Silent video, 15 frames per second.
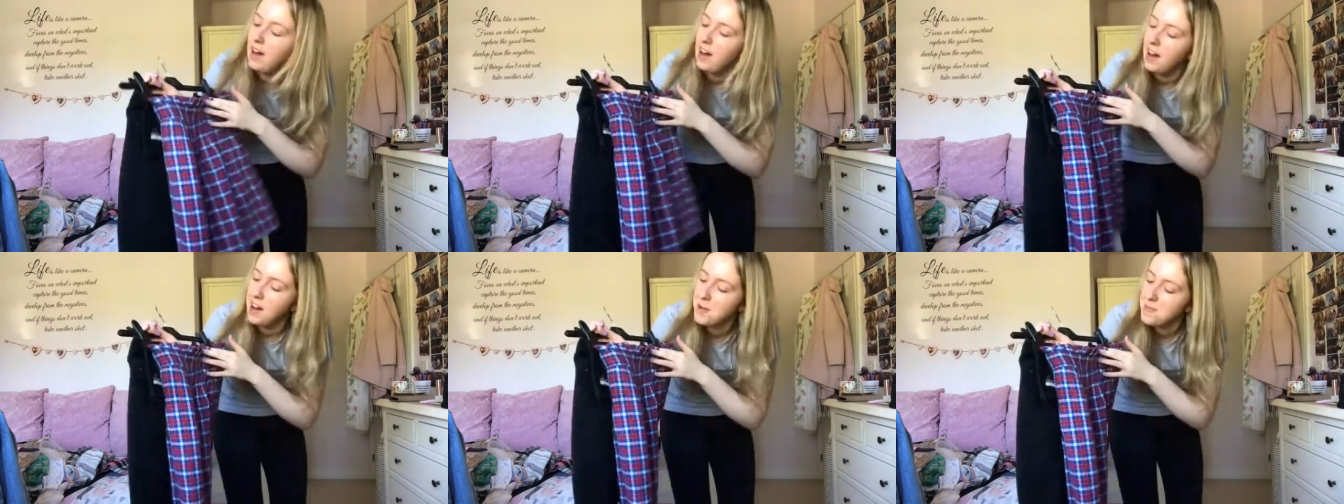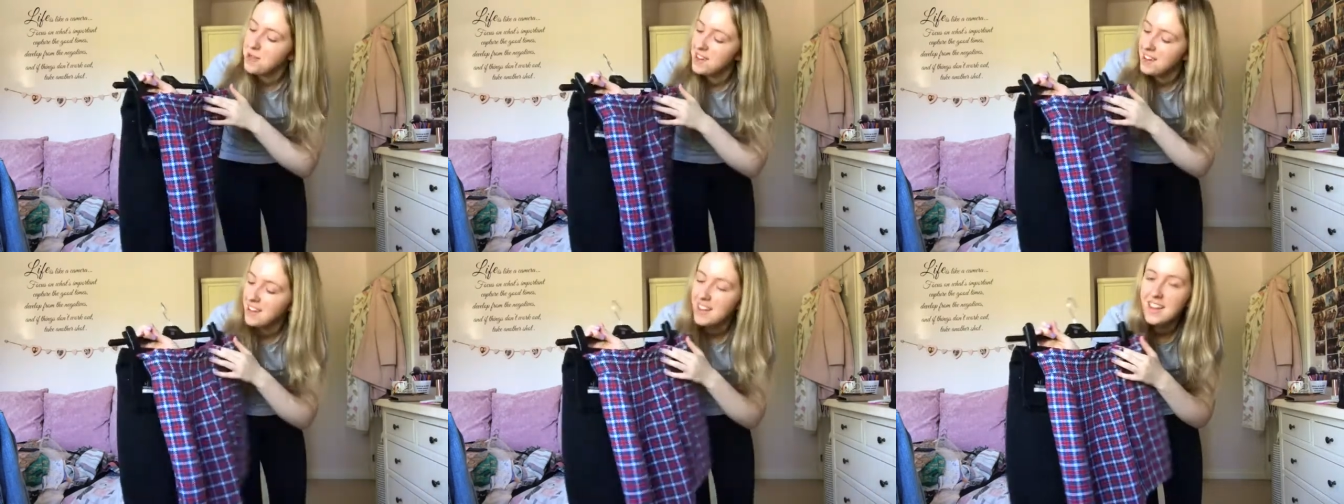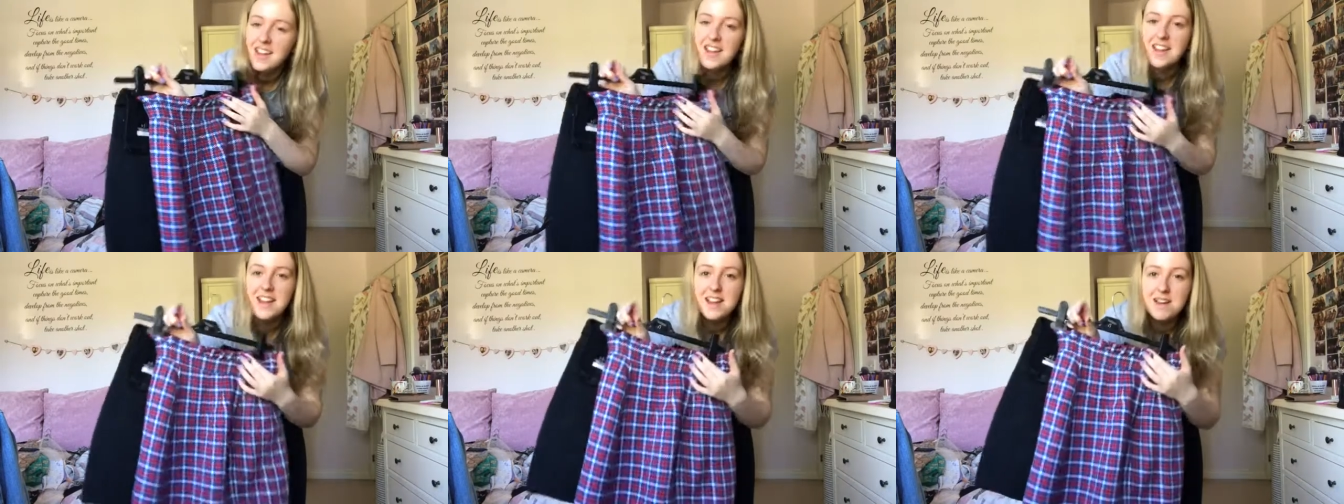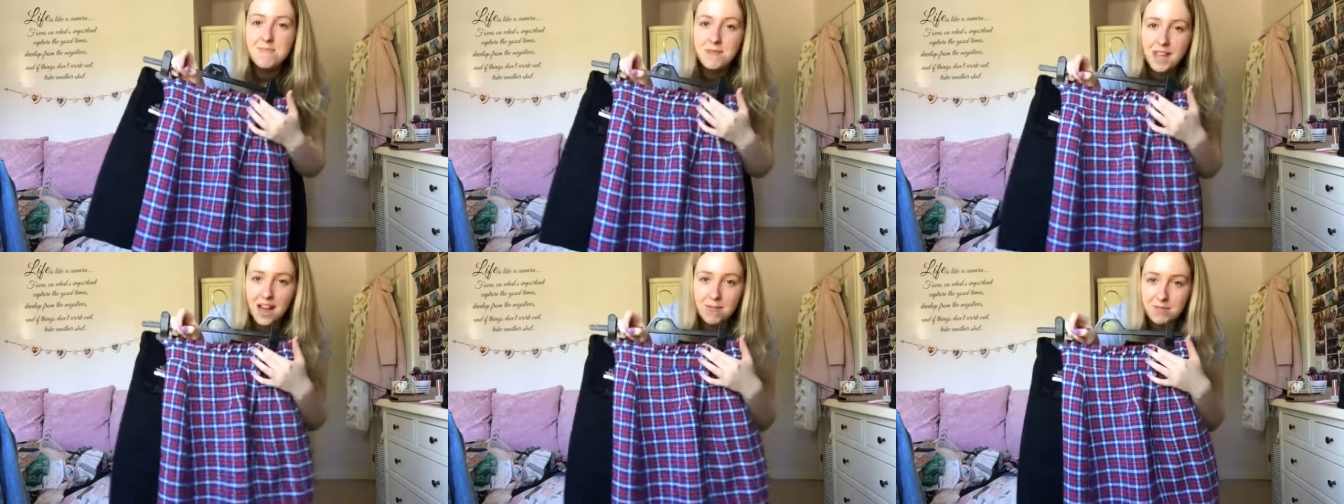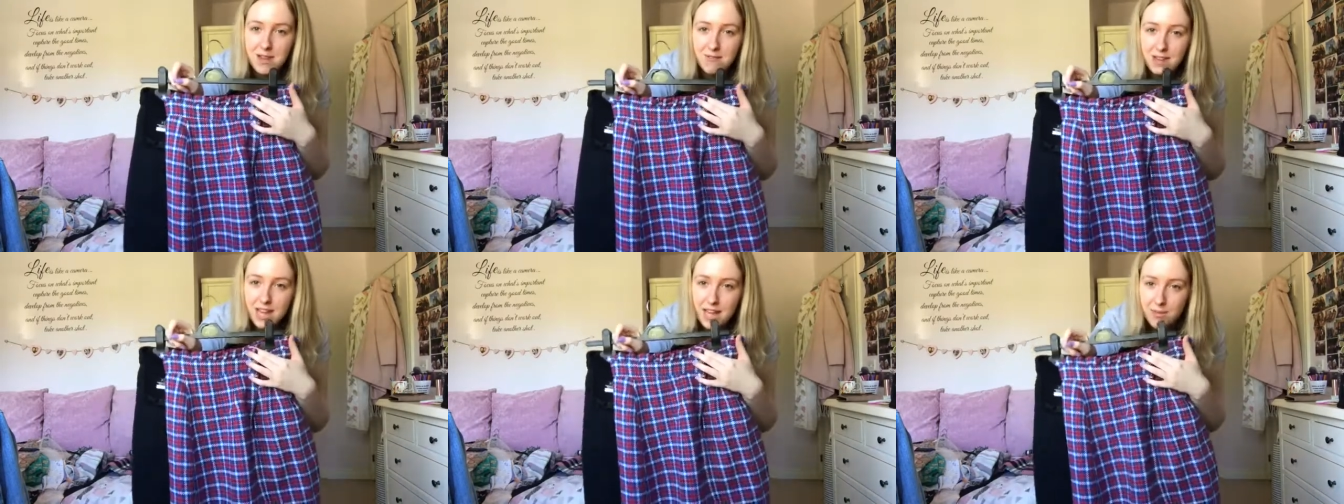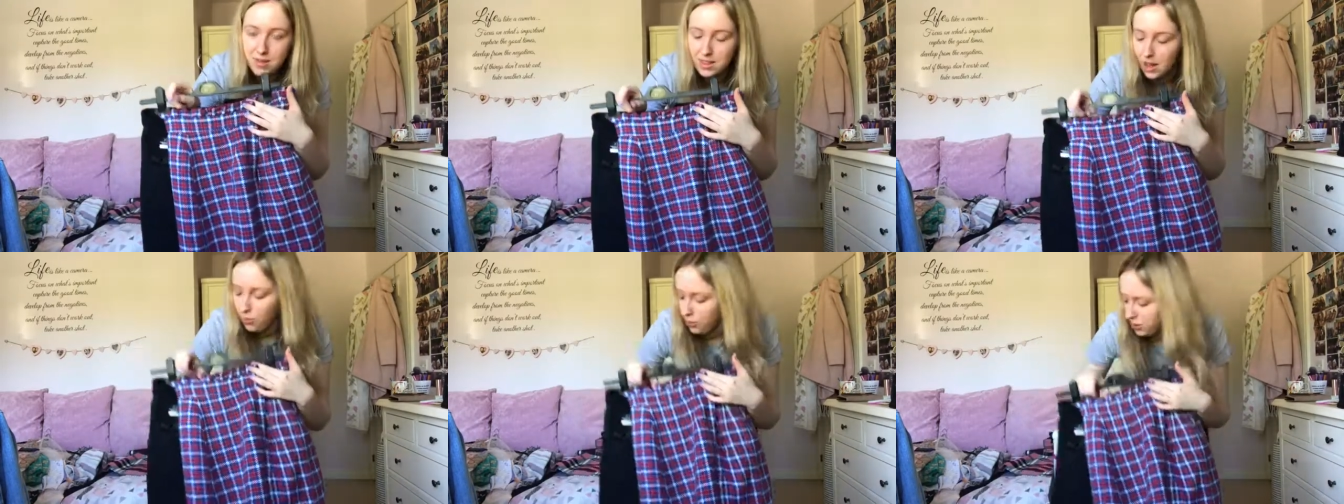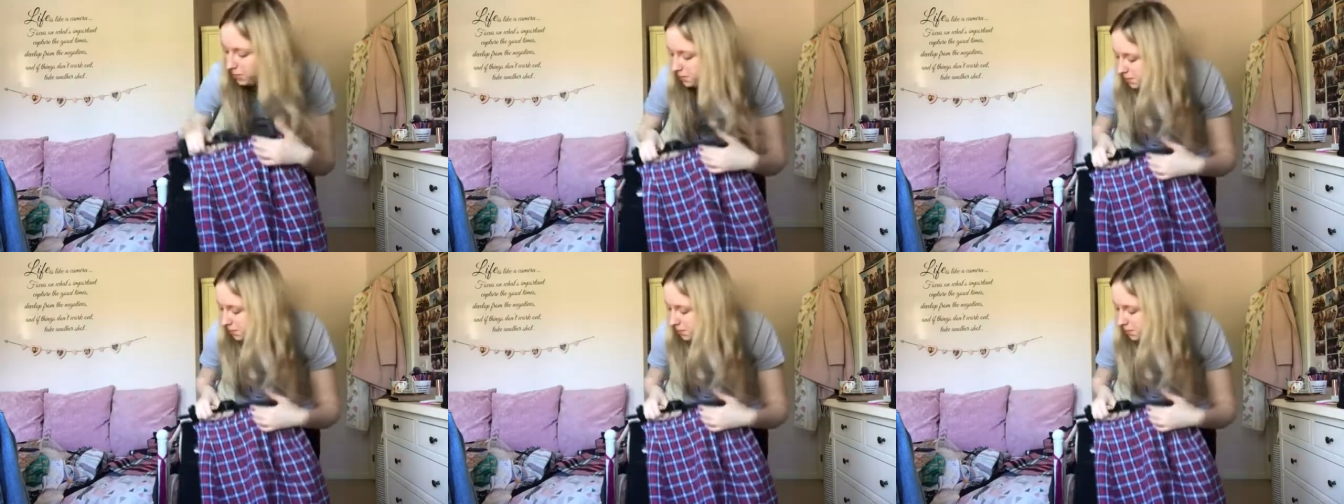Um, But yeah, I'm definitely keeping that one.